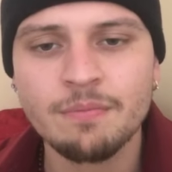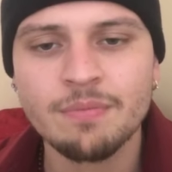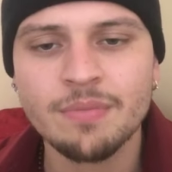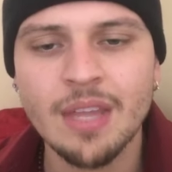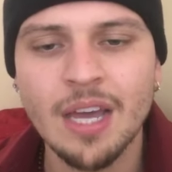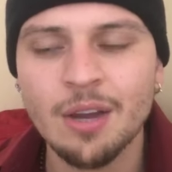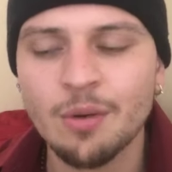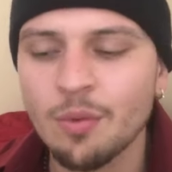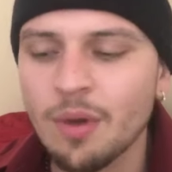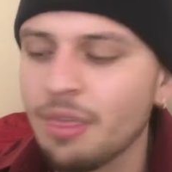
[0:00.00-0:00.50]

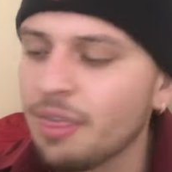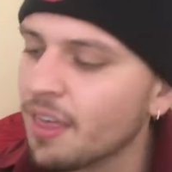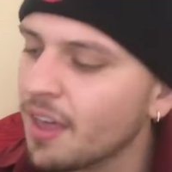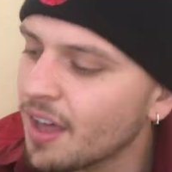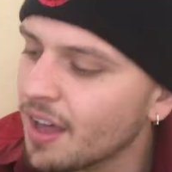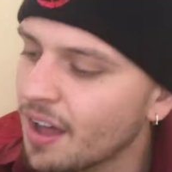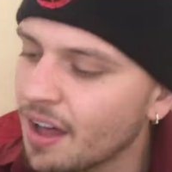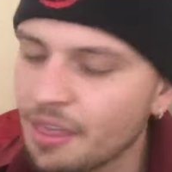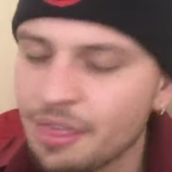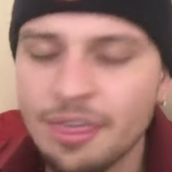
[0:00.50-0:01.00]
that with
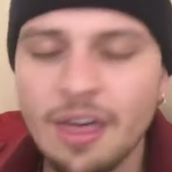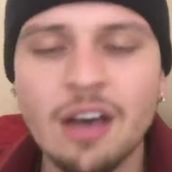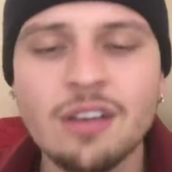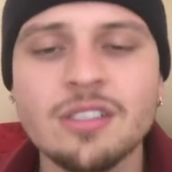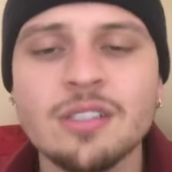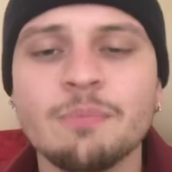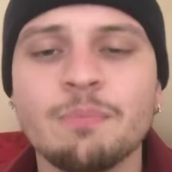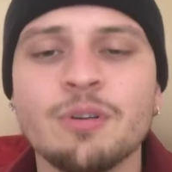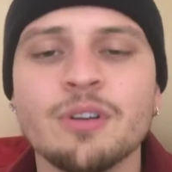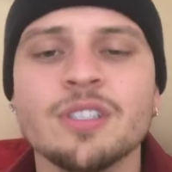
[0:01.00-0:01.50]

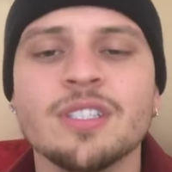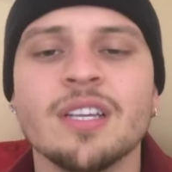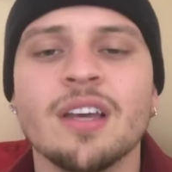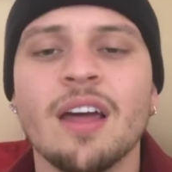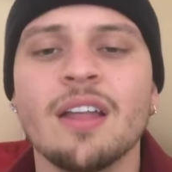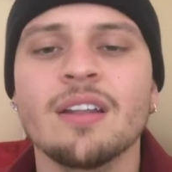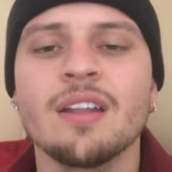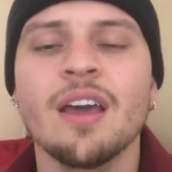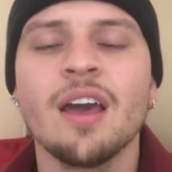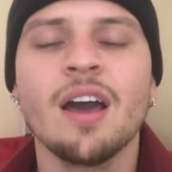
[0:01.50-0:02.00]

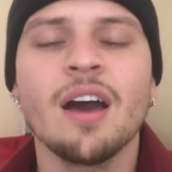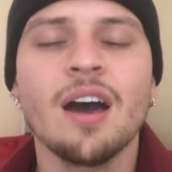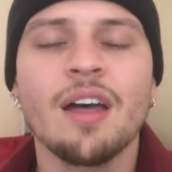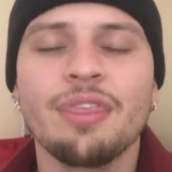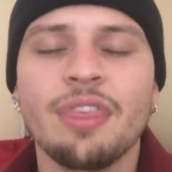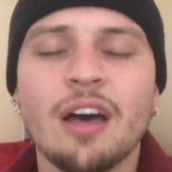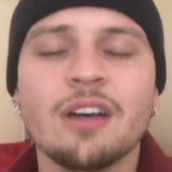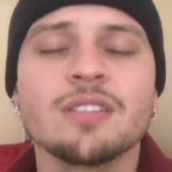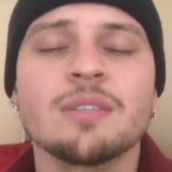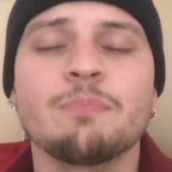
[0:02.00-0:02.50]

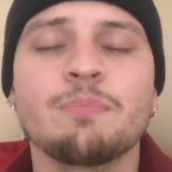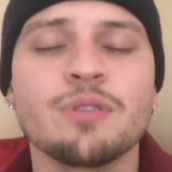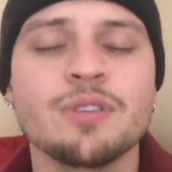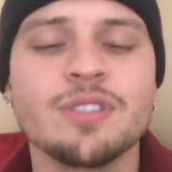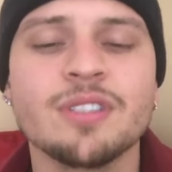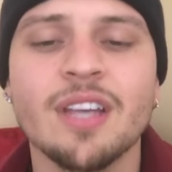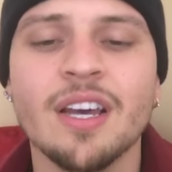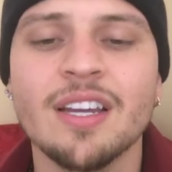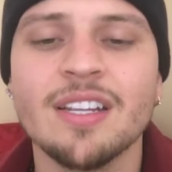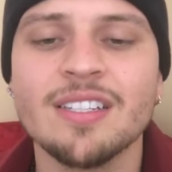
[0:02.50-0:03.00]

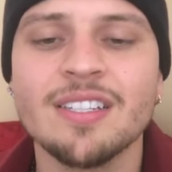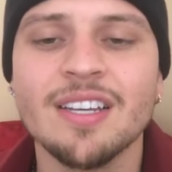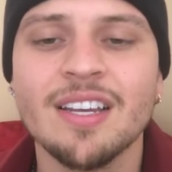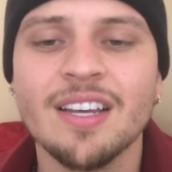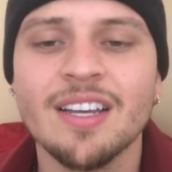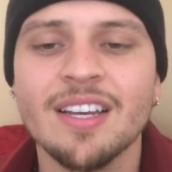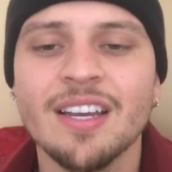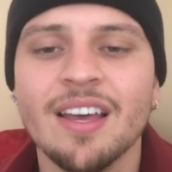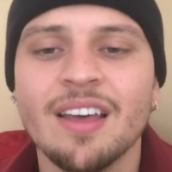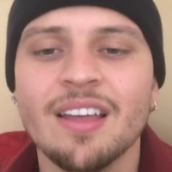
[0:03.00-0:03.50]
1,000%
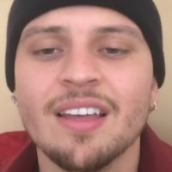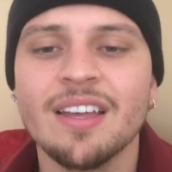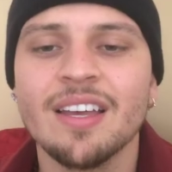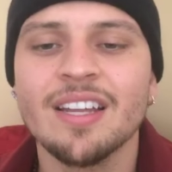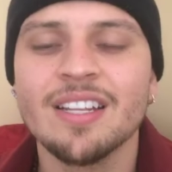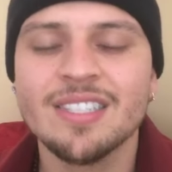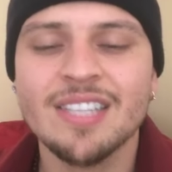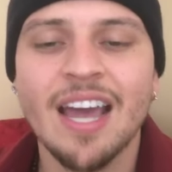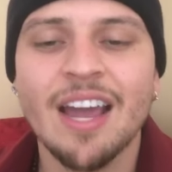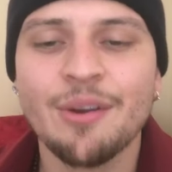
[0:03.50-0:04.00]

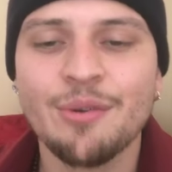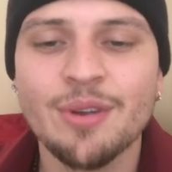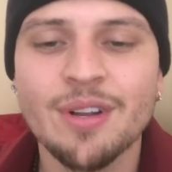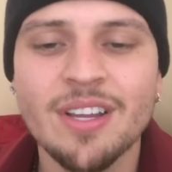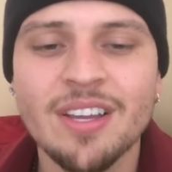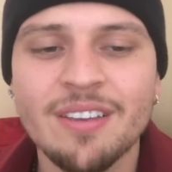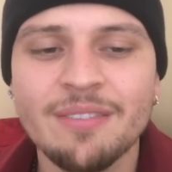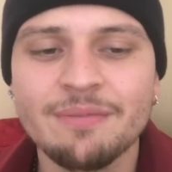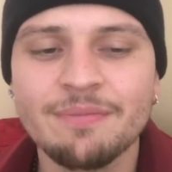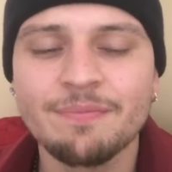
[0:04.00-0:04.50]

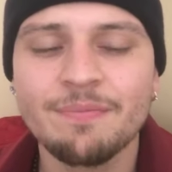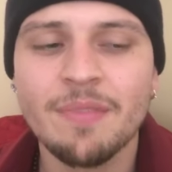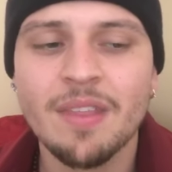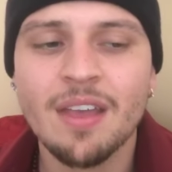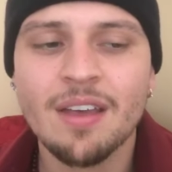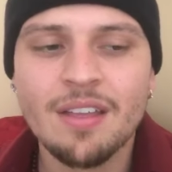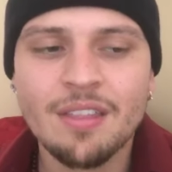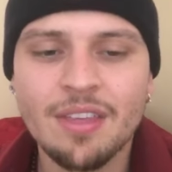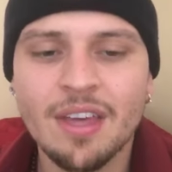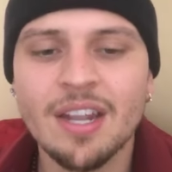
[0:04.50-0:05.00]
integrity,
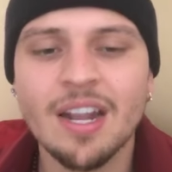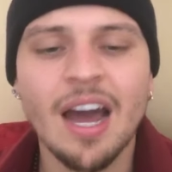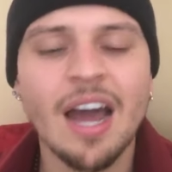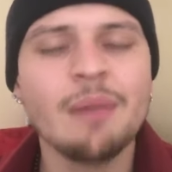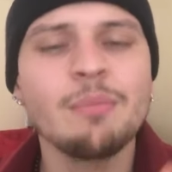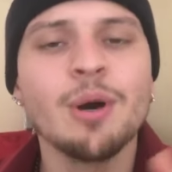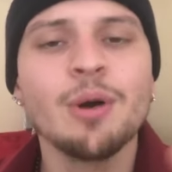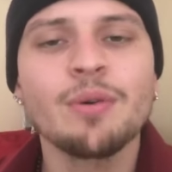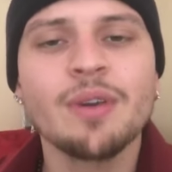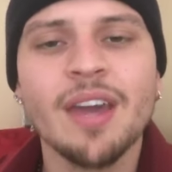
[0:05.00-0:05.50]
then
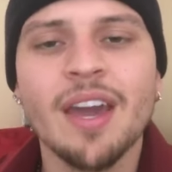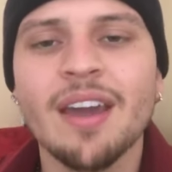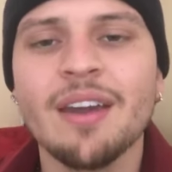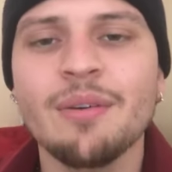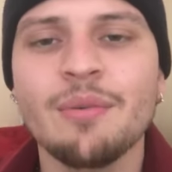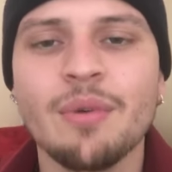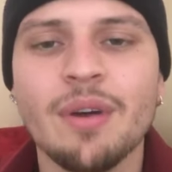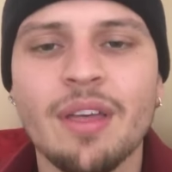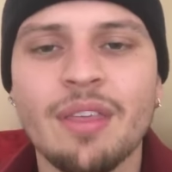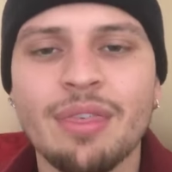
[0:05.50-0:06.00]
I'm okay
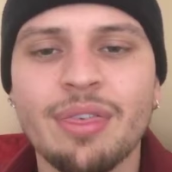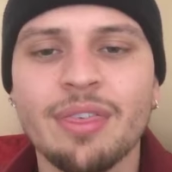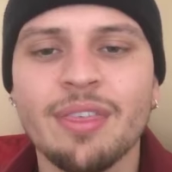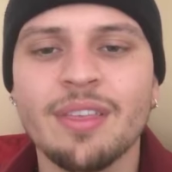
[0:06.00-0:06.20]
with